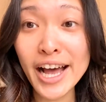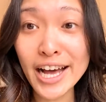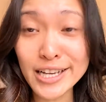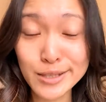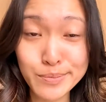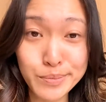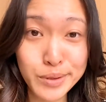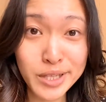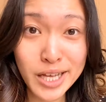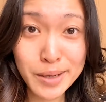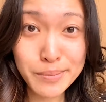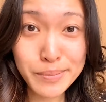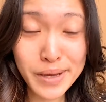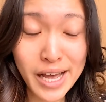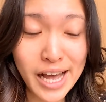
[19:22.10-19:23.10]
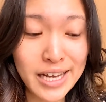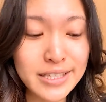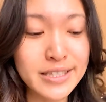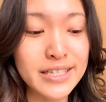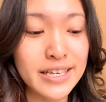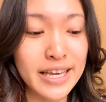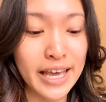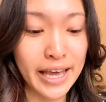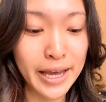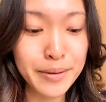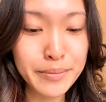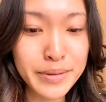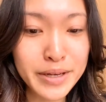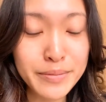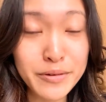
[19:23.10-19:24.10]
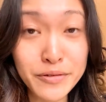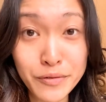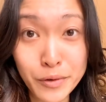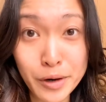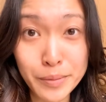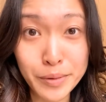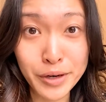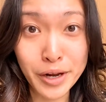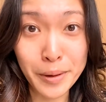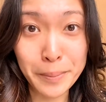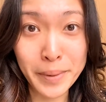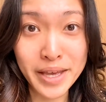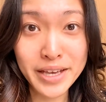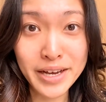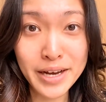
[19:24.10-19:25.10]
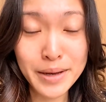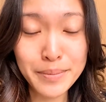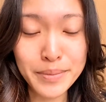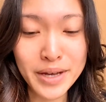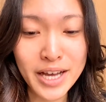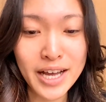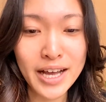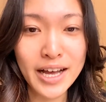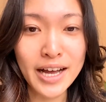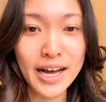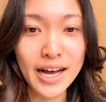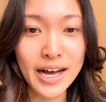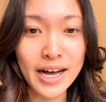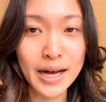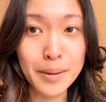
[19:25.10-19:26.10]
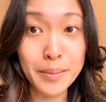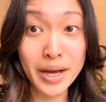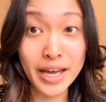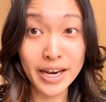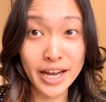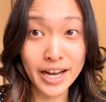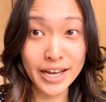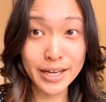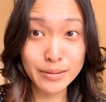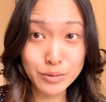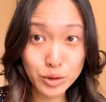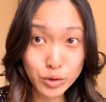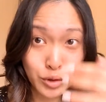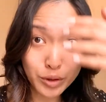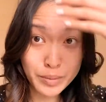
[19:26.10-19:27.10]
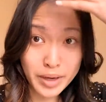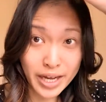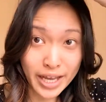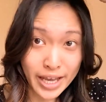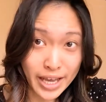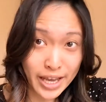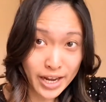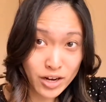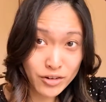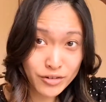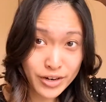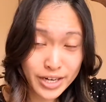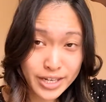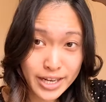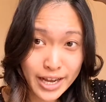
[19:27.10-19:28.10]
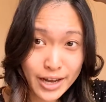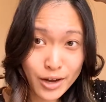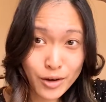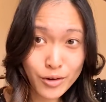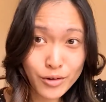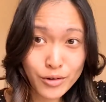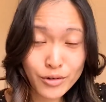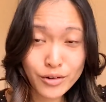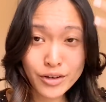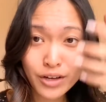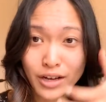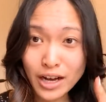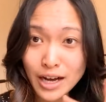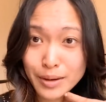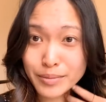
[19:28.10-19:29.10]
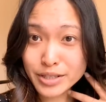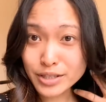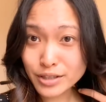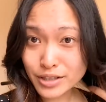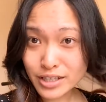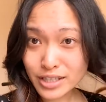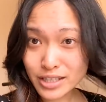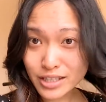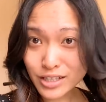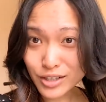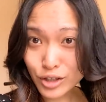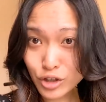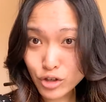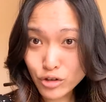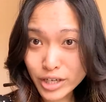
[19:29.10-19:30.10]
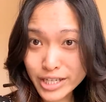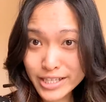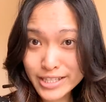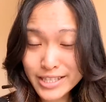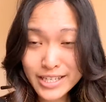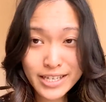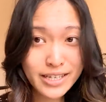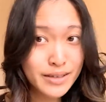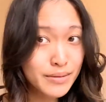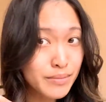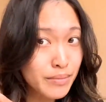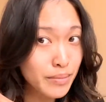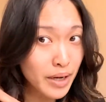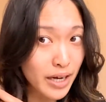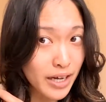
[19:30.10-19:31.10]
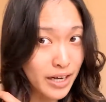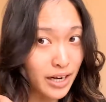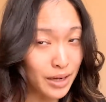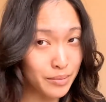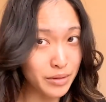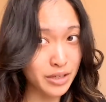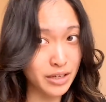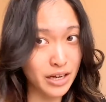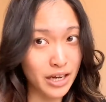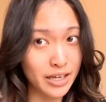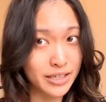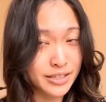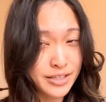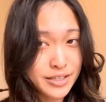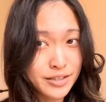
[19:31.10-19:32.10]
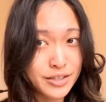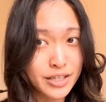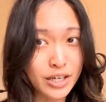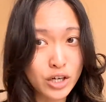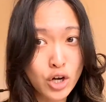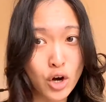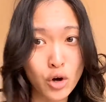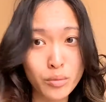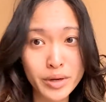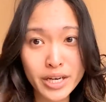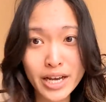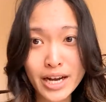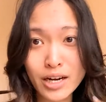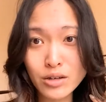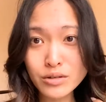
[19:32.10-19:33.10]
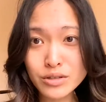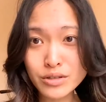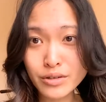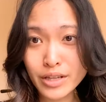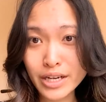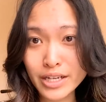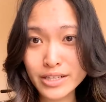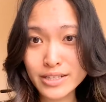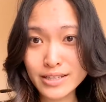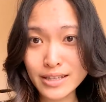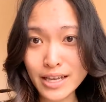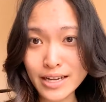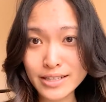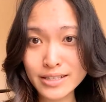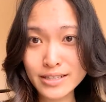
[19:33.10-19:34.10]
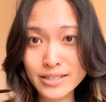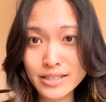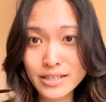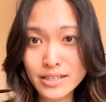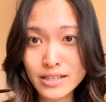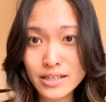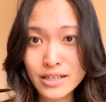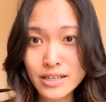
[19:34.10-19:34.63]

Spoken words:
as plump as it can be before I put on makeup. And I am doing my hair right now. It's looking a little crazy, but I still need to comb it out so that it's less